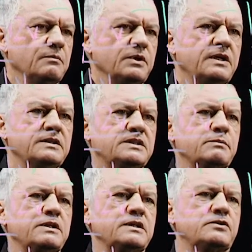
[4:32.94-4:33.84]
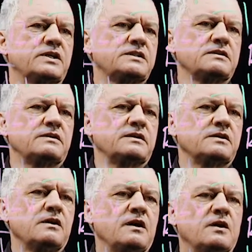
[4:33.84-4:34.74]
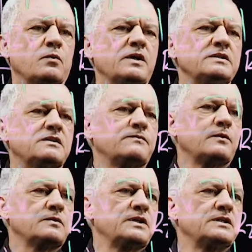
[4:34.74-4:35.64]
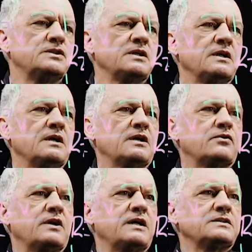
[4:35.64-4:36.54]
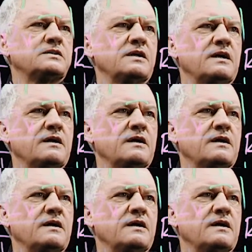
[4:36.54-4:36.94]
But here's some of the interesting things. What is the voltage across